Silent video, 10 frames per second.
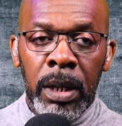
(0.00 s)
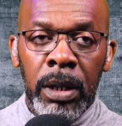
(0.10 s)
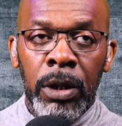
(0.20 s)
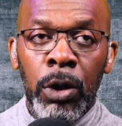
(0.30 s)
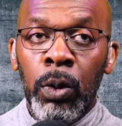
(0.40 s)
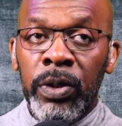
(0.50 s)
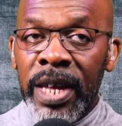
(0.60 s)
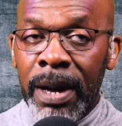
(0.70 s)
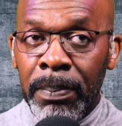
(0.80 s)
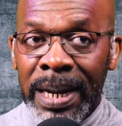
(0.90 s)
lose
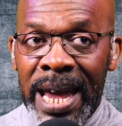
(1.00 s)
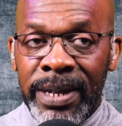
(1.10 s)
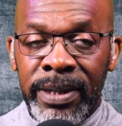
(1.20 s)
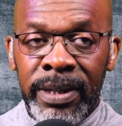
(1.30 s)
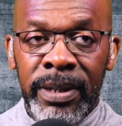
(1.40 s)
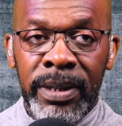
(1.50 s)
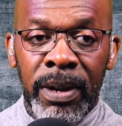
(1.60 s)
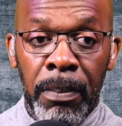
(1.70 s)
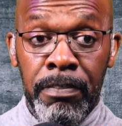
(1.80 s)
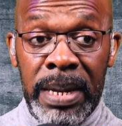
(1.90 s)
their place
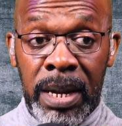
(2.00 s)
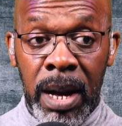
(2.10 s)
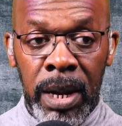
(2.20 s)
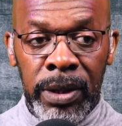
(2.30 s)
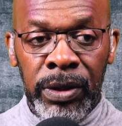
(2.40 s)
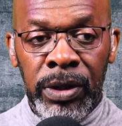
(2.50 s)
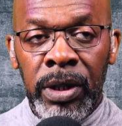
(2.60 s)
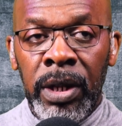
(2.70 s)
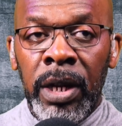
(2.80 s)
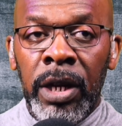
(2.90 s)
because
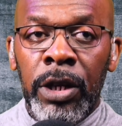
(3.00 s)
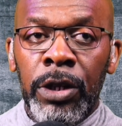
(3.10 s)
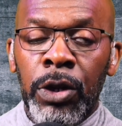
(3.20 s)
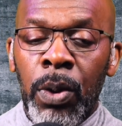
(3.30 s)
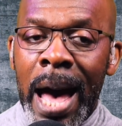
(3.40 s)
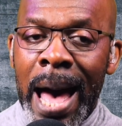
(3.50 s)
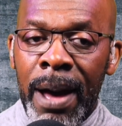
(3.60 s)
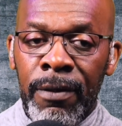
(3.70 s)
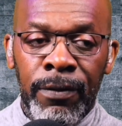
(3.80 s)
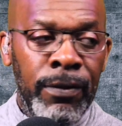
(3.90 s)
you
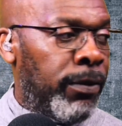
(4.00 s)
have